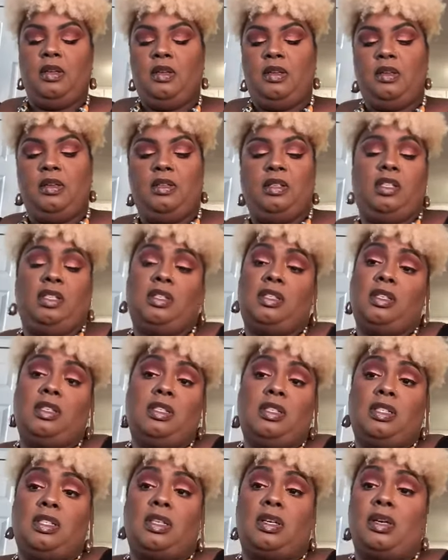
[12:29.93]
just because
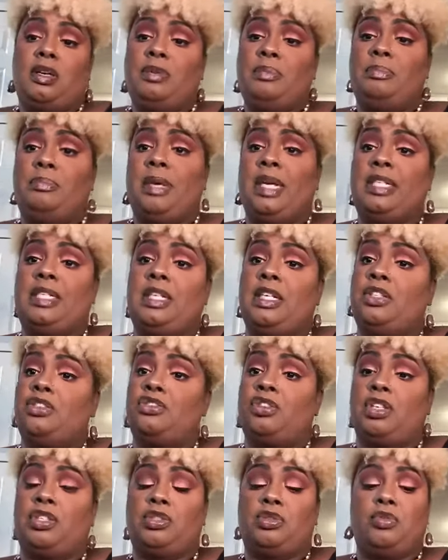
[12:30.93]
it's a good basic
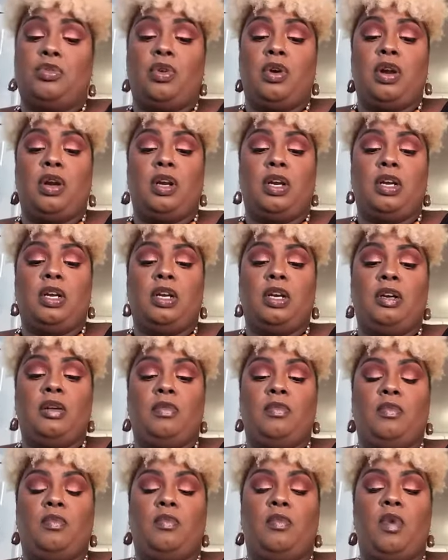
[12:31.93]
drugstore
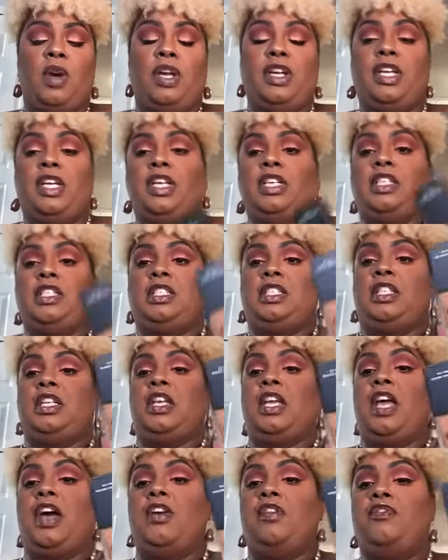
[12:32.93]
one, is the
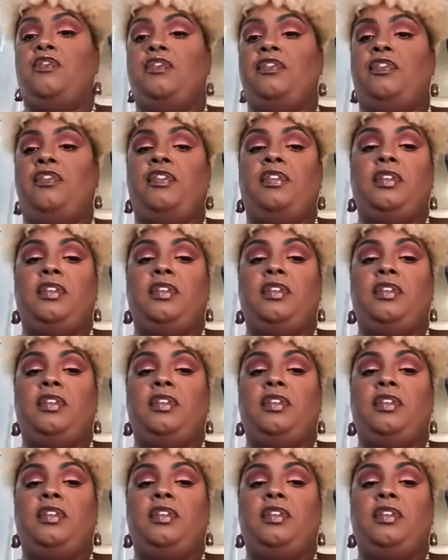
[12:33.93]
e.l.f.